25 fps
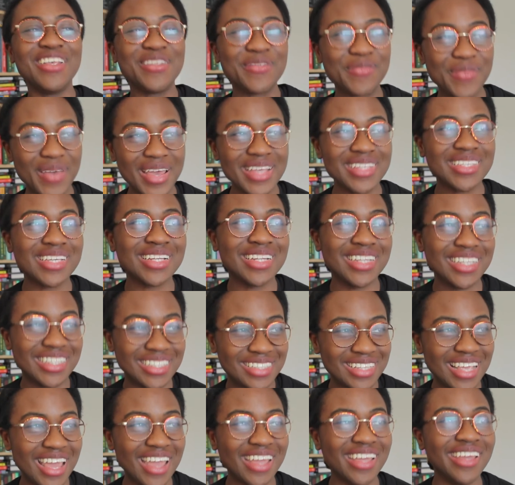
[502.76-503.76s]
He's basically
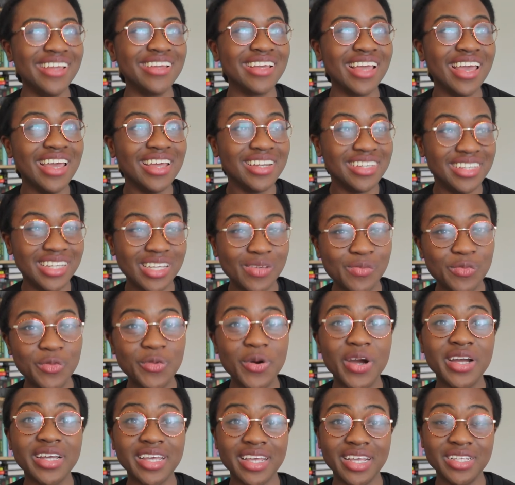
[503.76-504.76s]
saying deep
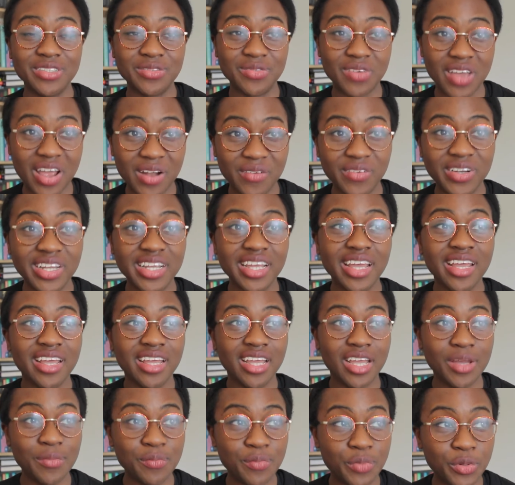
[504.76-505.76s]
work is very
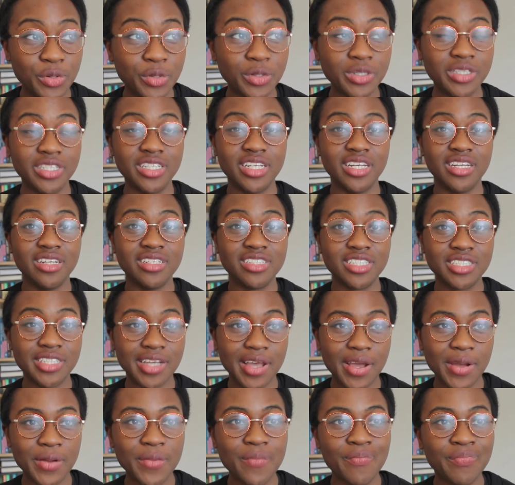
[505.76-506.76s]
important.
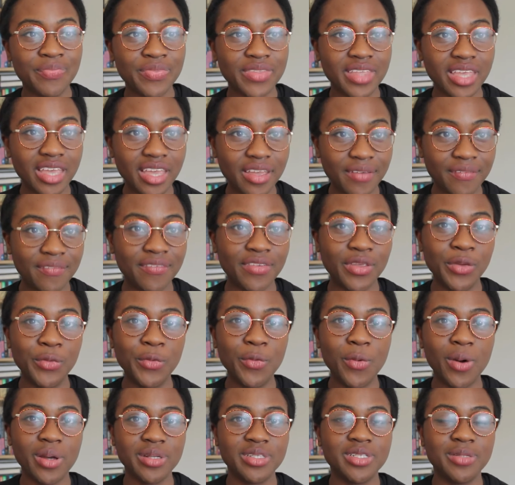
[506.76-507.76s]
So, if you
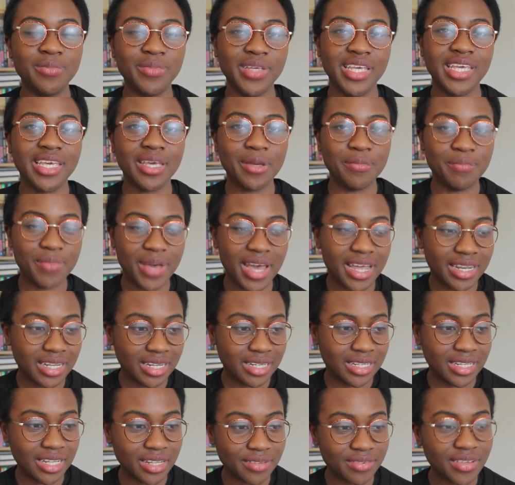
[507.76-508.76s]
want to be
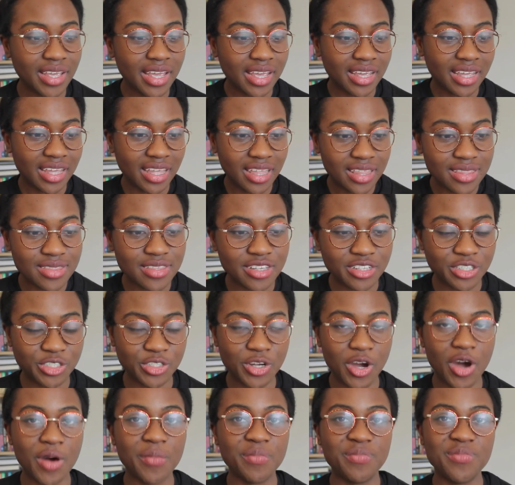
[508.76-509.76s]
competitive in the
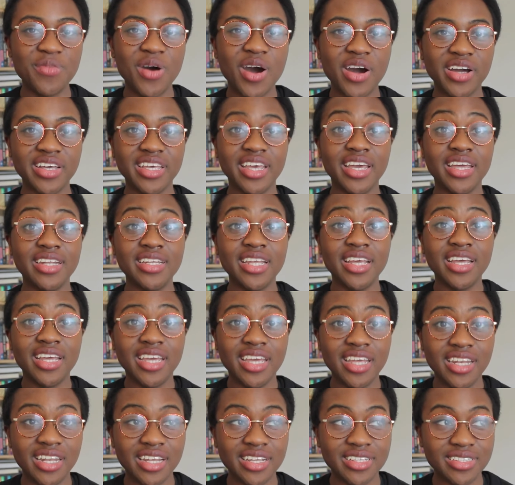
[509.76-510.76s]
job market,
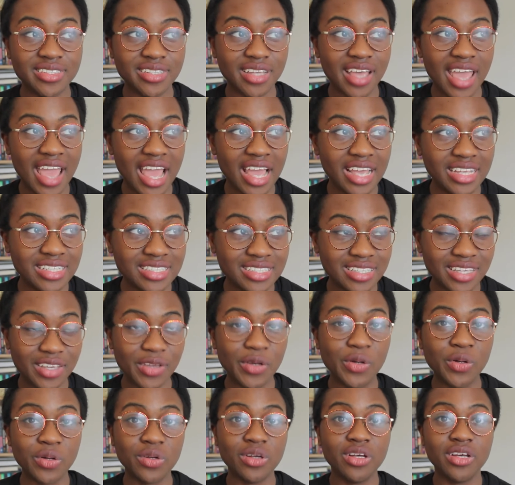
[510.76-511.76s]
it is a
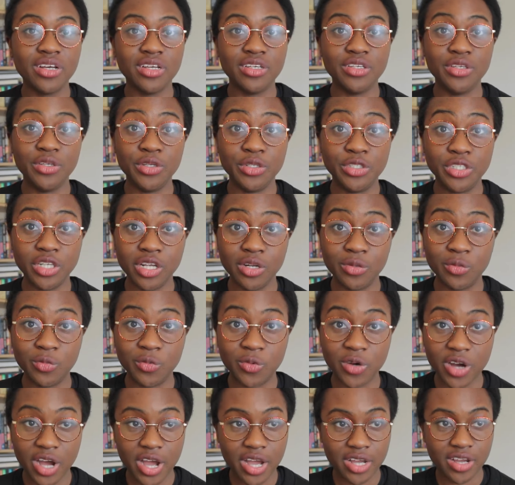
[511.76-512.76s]
skill you should
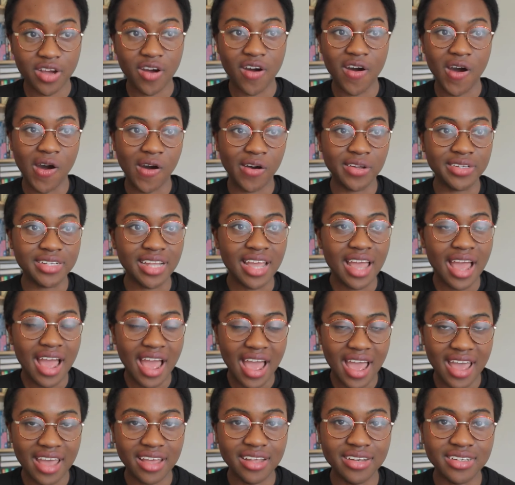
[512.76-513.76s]
work on
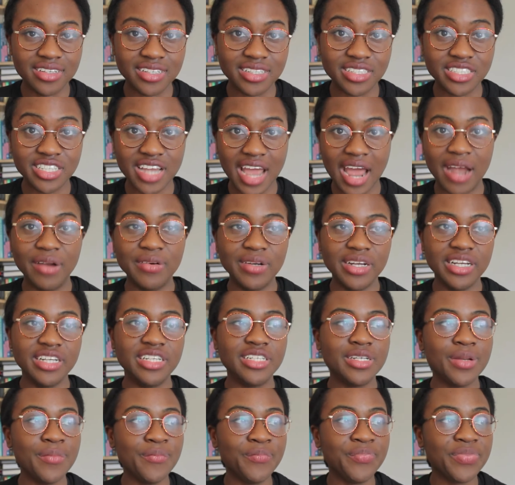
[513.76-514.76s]
and
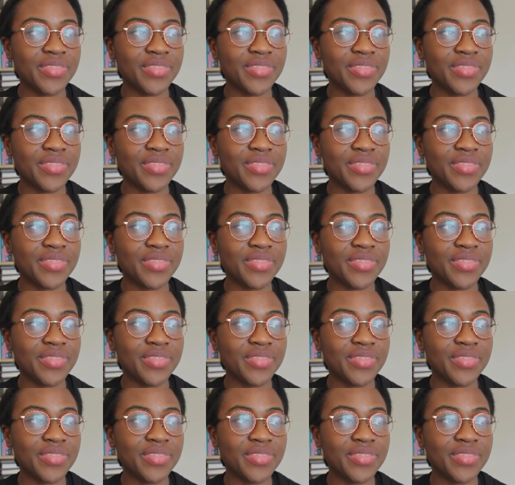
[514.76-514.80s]
cherish.